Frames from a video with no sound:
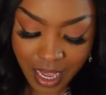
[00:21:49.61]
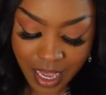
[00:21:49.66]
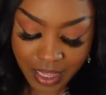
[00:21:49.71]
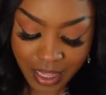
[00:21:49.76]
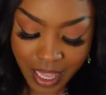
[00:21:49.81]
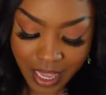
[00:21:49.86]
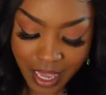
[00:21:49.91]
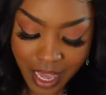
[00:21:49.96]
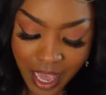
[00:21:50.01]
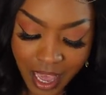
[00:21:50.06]

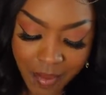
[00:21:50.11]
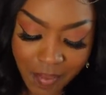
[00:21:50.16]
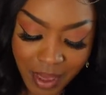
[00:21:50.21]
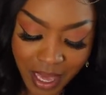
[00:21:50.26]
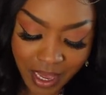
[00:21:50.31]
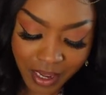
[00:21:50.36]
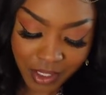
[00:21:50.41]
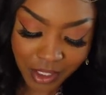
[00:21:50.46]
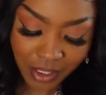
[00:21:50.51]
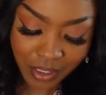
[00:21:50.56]
like I'm
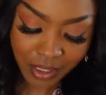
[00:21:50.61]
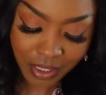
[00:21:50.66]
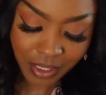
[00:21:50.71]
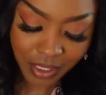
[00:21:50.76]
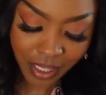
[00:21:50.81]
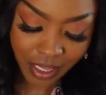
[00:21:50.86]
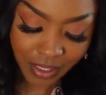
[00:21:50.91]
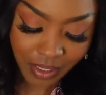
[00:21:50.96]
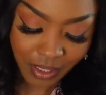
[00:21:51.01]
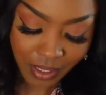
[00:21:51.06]
actually
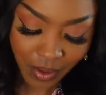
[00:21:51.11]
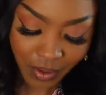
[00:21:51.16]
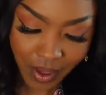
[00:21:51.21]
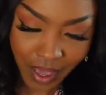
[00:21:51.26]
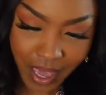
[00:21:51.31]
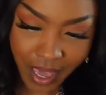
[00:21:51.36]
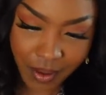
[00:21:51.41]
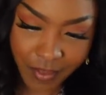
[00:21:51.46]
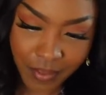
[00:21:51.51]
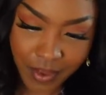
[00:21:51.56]
like so
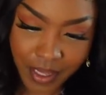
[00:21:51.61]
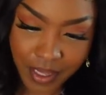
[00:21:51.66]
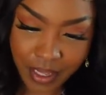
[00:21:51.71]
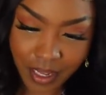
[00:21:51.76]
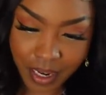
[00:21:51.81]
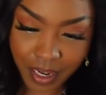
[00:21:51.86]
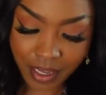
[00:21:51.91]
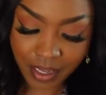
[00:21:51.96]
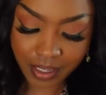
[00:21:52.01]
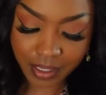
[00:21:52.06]
happy
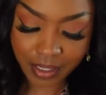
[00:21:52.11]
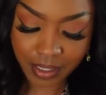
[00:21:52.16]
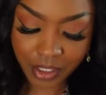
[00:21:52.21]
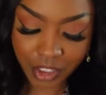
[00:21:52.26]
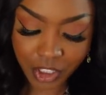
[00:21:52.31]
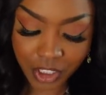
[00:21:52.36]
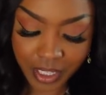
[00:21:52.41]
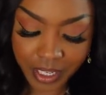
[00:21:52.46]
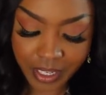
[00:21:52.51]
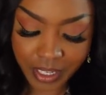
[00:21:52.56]
that I get to
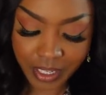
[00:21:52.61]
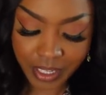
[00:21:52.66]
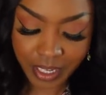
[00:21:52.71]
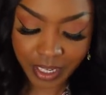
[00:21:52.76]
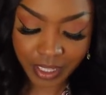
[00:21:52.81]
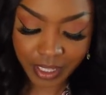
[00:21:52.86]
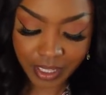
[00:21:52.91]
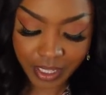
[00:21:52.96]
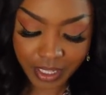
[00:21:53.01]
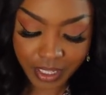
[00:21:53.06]
share
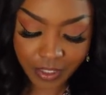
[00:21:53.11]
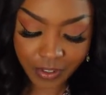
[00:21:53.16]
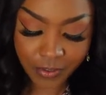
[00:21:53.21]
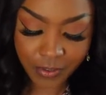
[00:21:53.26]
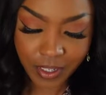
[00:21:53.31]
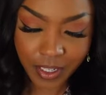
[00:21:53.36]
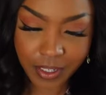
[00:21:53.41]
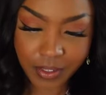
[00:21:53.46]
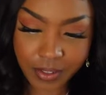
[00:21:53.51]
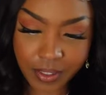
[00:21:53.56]
in these
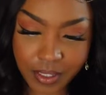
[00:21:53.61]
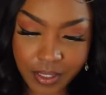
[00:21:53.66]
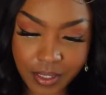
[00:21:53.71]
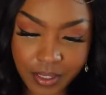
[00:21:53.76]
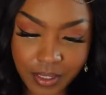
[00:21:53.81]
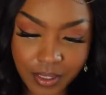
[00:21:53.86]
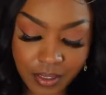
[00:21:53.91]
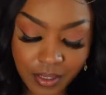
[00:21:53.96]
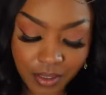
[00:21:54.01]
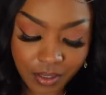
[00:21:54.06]

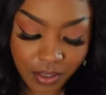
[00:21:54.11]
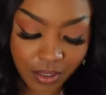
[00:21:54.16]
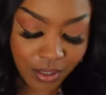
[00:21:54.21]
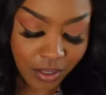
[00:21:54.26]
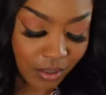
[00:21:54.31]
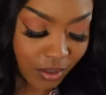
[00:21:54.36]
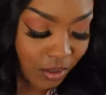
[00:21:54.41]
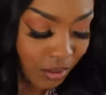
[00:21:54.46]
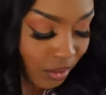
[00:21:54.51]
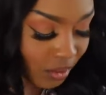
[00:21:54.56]
fragrance, you
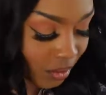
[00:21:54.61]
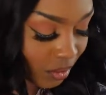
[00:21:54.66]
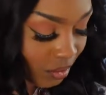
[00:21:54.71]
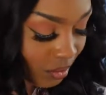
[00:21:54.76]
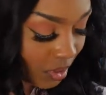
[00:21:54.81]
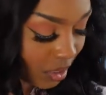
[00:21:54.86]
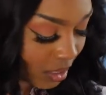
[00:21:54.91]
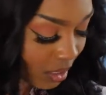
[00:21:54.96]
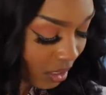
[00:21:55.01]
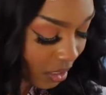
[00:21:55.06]
know,
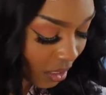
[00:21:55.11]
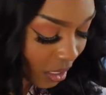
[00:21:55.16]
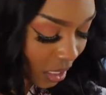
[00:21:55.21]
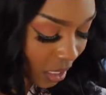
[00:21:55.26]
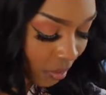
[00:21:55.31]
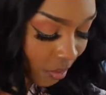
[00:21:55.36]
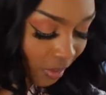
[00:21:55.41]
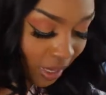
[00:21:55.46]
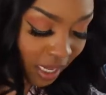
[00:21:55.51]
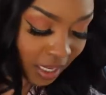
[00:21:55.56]

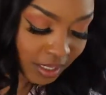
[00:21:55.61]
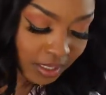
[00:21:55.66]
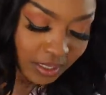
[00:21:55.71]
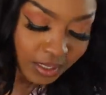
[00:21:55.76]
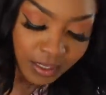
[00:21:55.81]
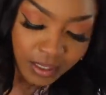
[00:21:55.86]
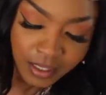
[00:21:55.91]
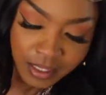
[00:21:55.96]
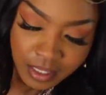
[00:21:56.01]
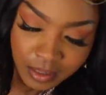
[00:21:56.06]

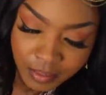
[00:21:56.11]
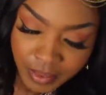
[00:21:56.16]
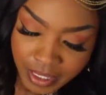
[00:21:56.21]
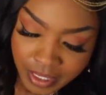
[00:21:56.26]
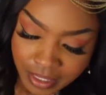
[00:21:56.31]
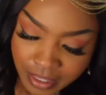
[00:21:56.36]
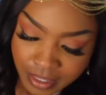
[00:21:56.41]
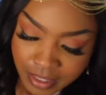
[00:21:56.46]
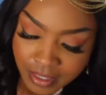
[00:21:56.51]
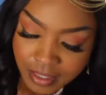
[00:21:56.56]
unboxings
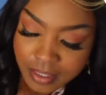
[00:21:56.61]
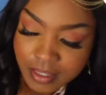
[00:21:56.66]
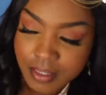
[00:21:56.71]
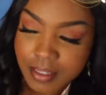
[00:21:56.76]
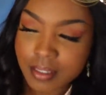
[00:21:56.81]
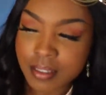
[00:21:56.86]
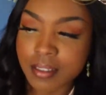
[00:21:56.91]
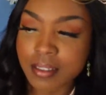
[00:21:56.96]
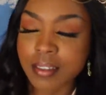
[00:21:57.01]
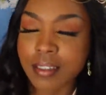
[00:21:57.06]

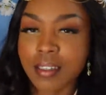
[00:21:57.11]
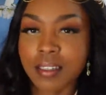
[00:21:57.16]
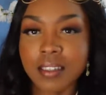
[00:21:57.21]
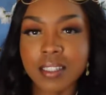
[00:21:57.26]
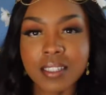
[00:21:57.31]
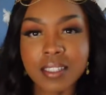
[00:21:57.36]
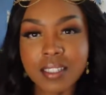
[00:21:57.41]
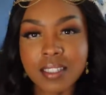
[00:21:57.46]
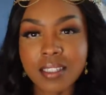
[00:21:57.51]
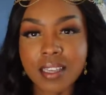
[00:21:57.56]
because
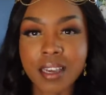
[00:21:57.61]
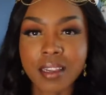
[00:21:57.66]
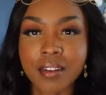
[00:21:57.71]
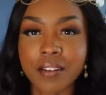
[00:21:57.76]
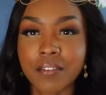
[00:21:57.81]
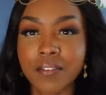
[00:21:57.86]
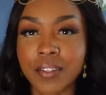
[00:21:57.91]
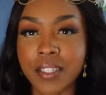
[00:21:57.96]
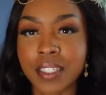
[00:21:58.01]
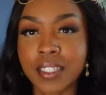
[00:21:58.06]
this is kind
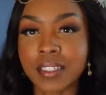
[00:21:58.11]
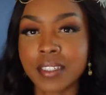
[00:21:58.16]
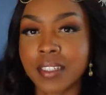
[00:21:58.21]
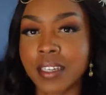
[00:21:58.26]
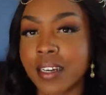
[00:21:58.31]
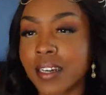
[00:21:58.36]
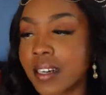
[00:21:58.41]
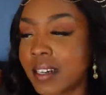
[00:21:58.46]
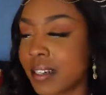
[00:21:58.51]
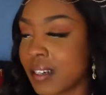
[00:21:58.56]
of fun,
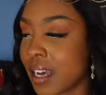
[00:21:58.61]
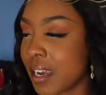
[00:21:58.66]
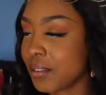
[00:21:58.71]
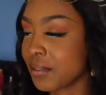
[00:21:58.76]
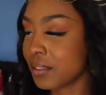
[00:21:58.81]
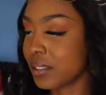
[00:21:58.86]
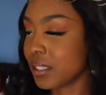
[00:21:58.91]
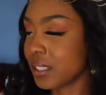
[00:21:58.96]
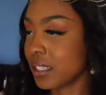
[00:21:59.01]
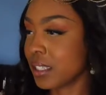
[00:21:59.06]
y'all. I
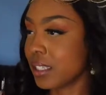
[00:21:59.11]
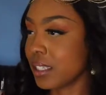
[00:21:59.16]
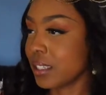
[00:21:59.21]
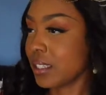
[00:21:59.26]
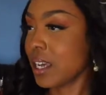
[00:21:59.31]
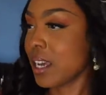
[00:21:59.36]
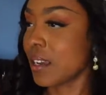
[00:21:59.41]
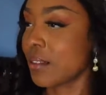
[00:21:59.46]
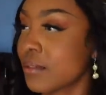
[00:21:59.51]
really I